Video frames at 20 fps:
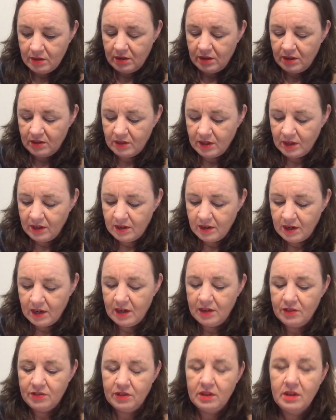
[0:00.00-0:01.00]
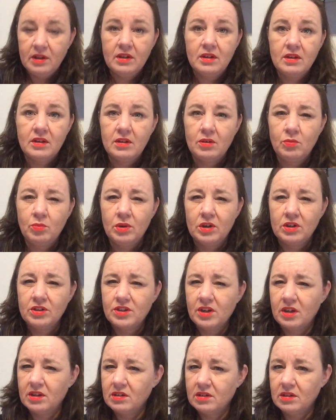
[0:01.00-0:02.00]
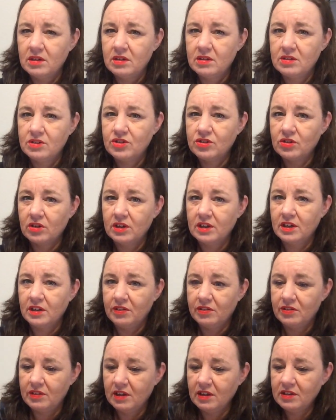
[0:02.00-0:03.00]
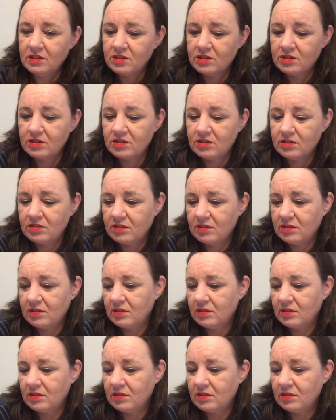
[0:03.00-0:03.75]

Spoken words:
And then I think we're done starting things.